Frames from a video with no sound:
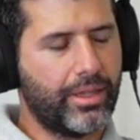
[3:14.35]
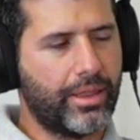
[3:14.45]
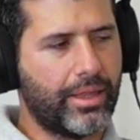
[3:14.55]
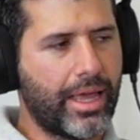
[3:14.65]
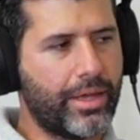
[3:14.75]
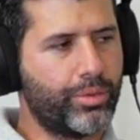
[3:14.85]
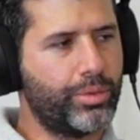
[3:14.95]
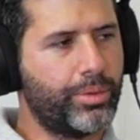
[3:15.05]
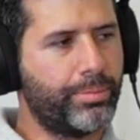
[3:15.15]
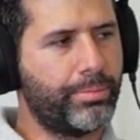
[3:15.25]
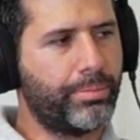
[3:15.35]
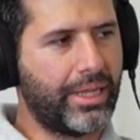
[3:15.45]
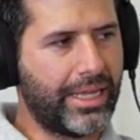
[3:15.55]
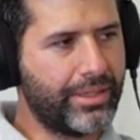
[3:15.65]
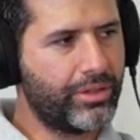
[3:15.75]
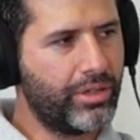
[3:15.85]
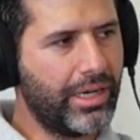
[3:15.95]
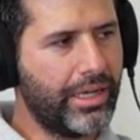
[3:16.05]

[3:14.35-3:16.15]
lateral plantar.